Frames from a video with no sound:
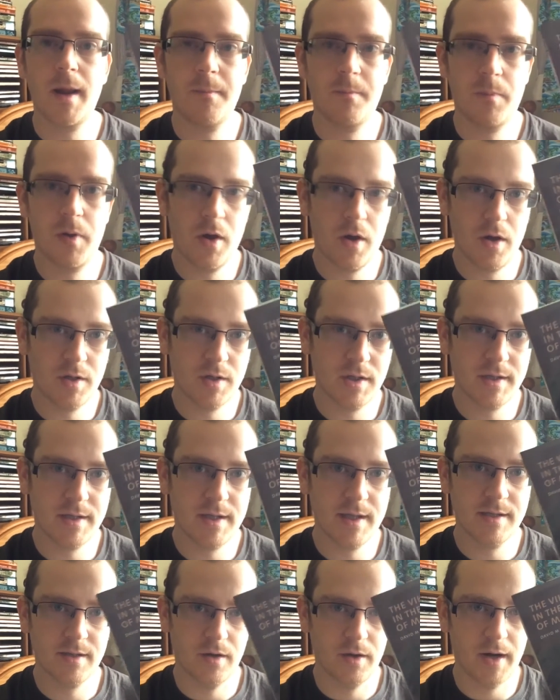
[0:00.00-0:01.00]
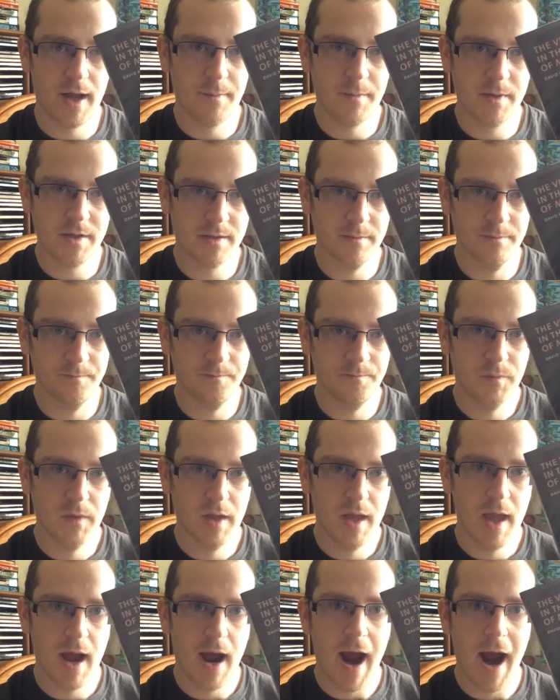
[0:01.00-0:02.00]
I purchased this on Amazon,
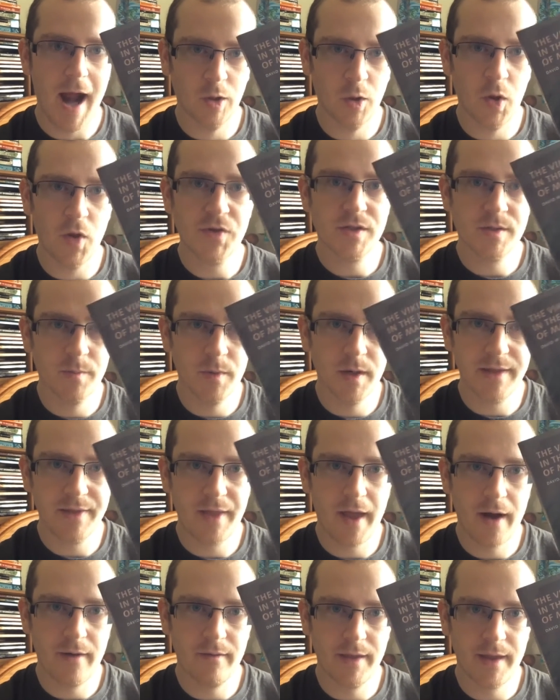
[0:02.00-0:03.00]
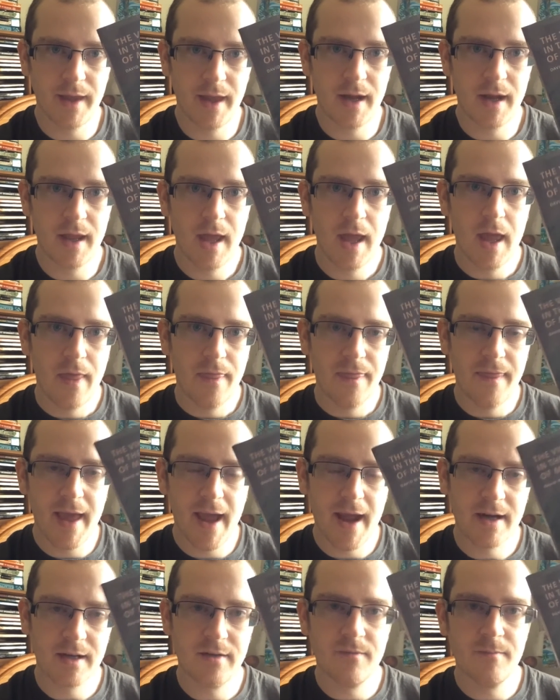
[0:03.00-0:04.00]
I lost the money there and then. The
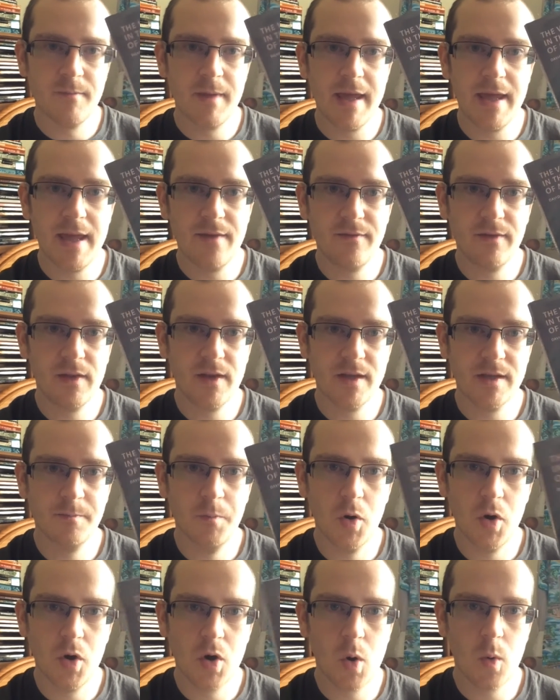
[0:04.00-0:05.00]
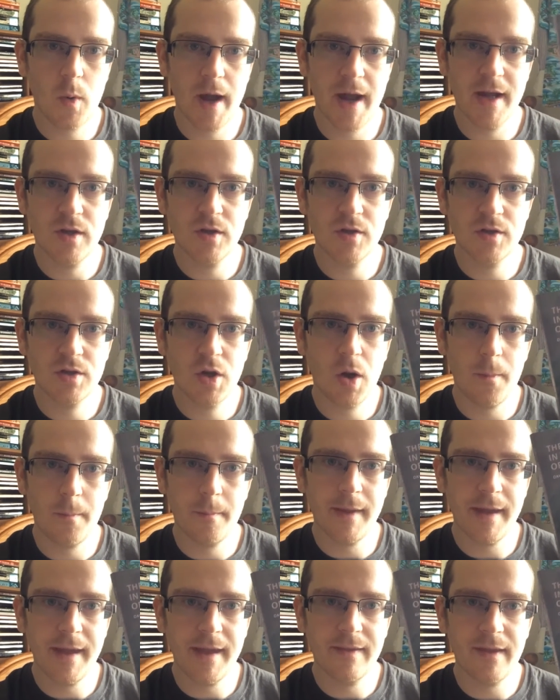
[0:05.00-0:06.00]
act of me giving this book away does not
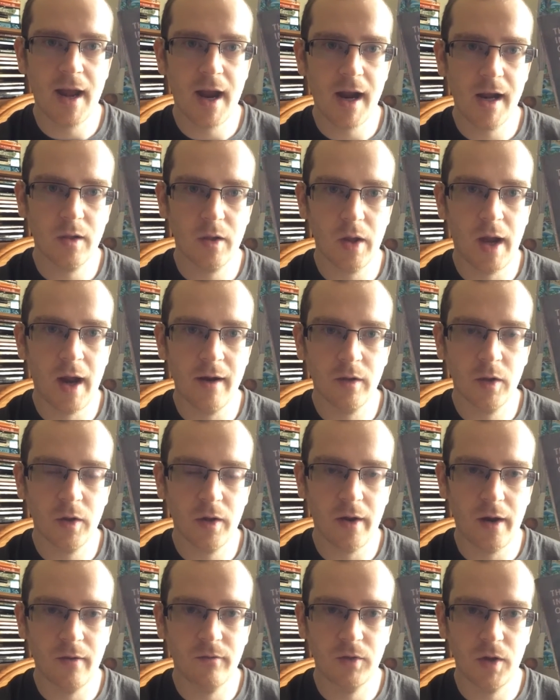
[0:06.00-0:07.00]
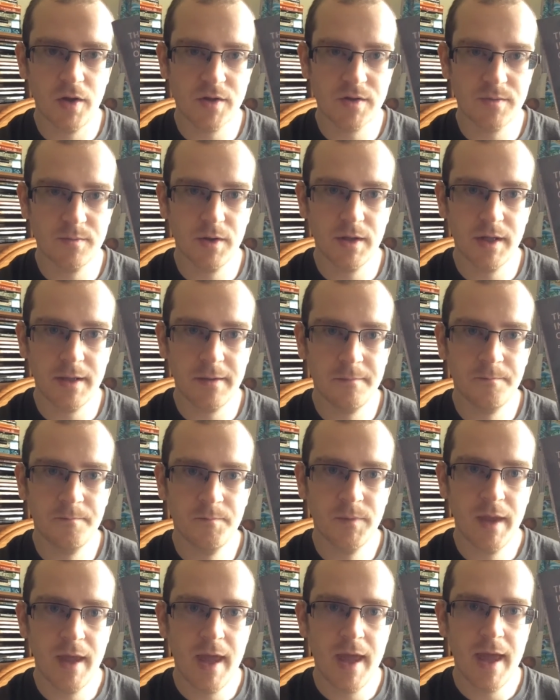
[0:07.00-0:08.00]
mean that I've lost money.
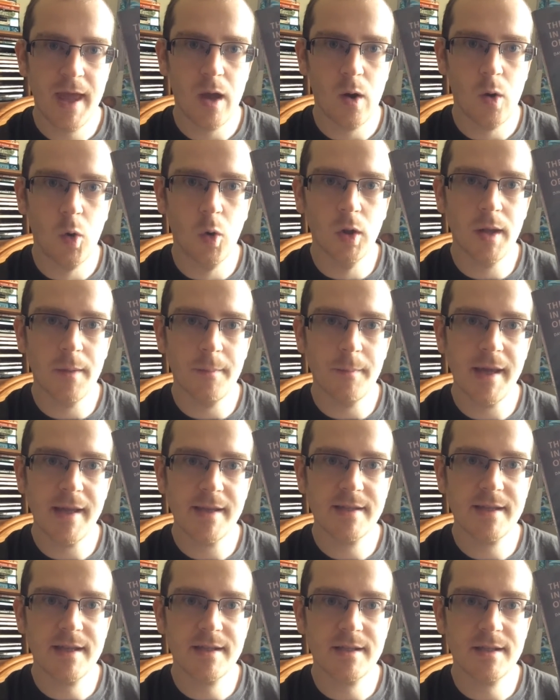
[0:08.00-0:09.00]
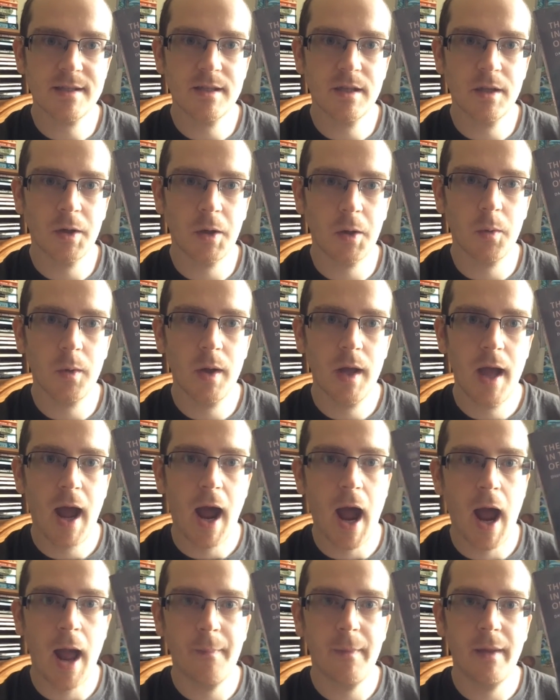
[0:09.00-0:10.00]
All it means is, you know,
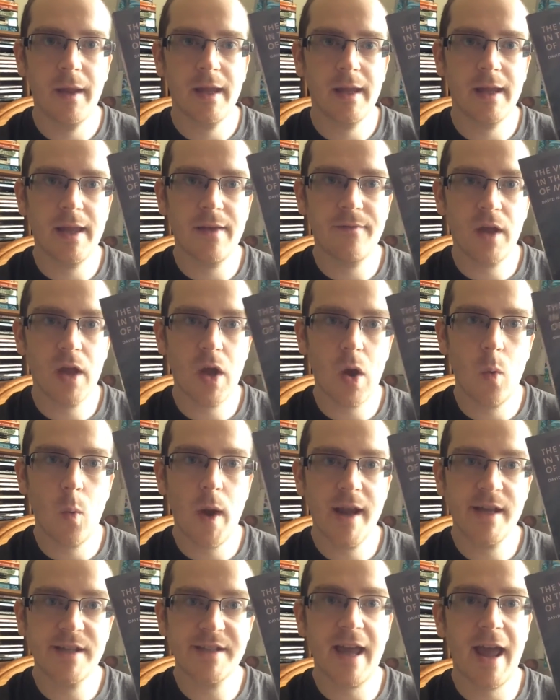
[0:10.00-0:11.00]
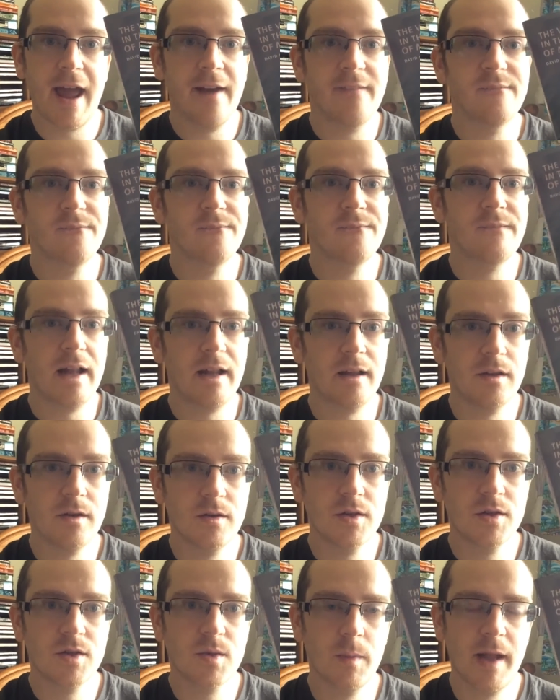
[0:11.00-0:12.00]
I'm giving it away to add value
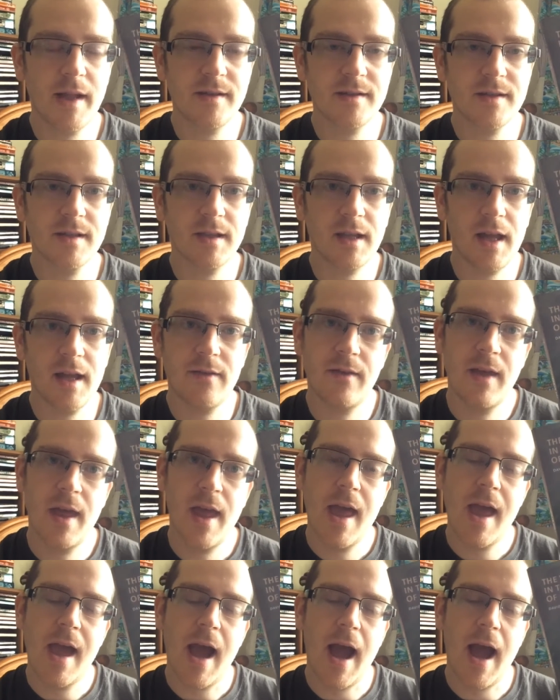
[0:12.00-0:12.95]
to someone else's life.